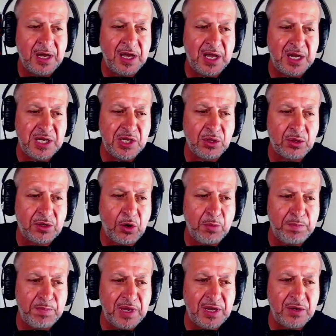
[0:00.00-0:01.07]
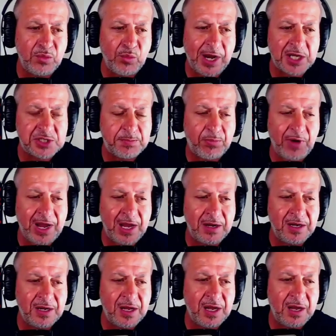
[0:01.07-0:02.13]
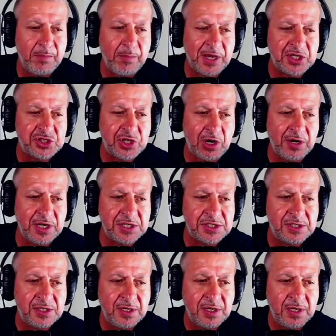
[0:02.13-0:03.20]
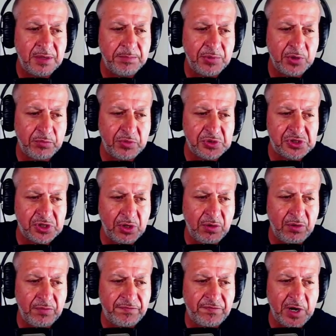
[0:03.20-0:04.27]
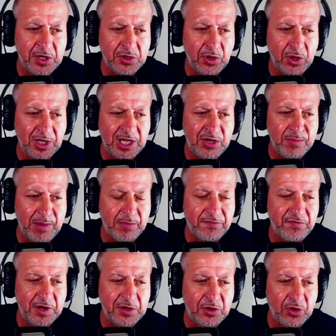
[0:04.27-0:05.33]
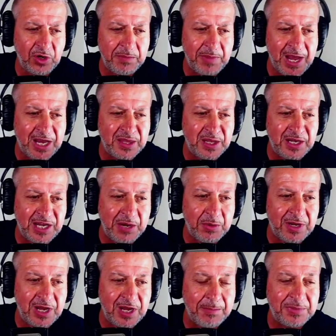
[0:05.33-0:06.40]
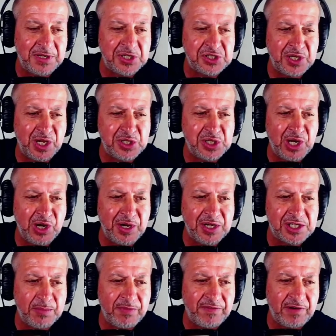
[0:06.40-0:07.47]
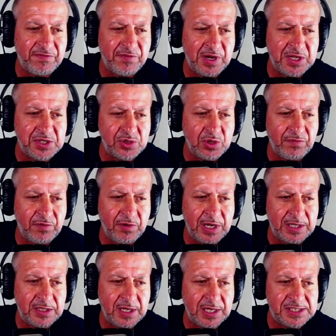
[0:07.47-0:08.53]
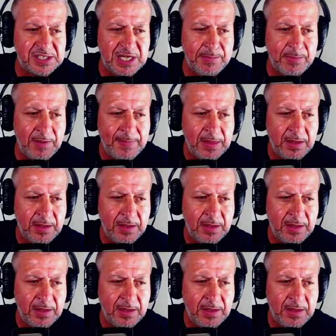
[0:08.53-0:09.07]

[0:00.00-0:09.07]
Neil Copeman, Ranch Pratt, Mike Shardis, Bill Brousseau, Fred Gurley. You remember Fred Gurley back in the day with Competition Engineering. Some of our friends over at SEMA,